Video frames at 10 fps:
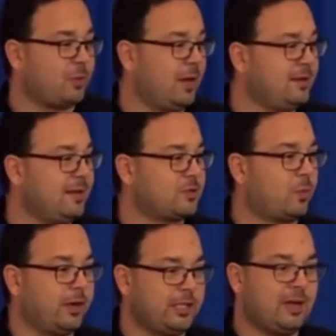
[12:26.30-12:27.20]
one is,
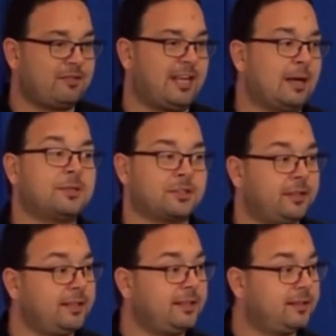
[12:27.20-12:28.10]
where do you have cameras
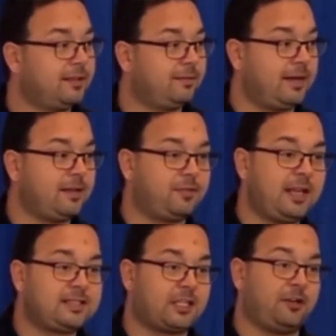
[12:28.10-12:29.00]
already, right? And
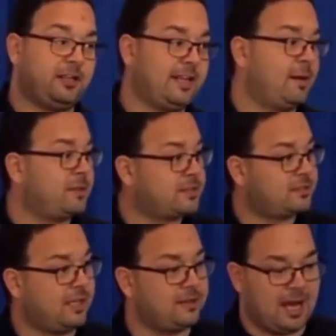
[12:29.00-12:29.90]
think security cameras,
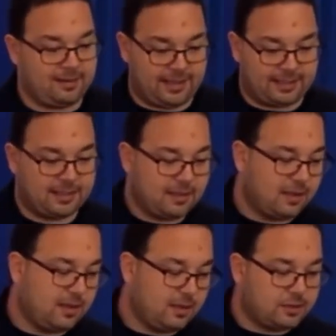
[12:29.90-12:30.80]
not like
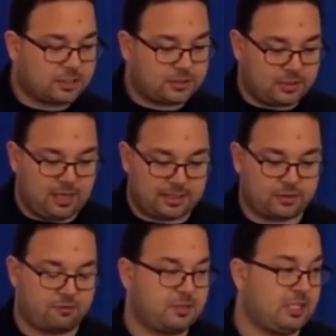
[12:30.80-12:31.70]

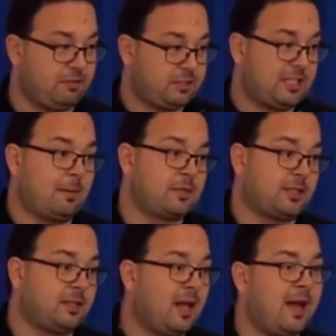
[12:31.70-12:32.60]
sort of machine vision cameras
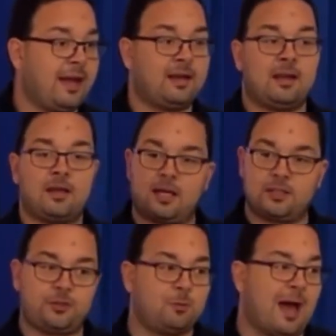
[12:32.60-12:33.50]
on the line. Kind
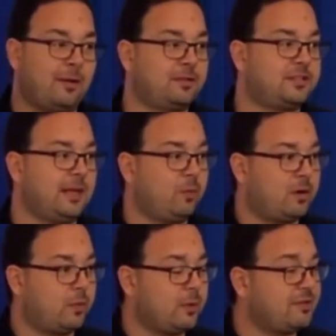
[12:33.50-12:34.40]
of zoom out and say,
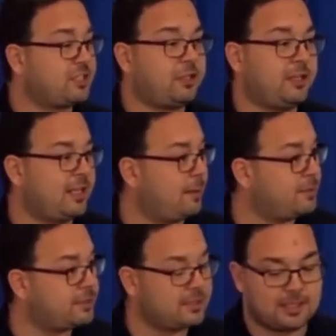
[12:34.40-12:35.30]
where do we have security
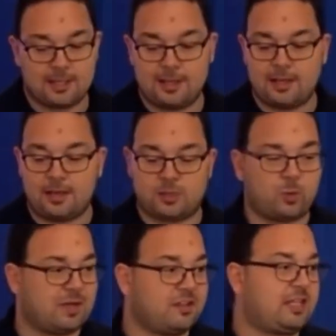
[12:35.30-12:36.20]
cameras? Because
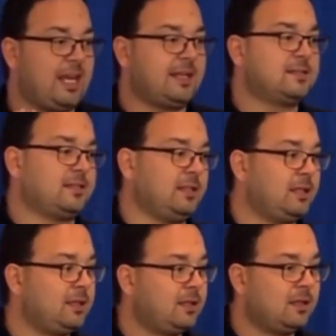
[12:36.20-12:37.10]
whatever they can see,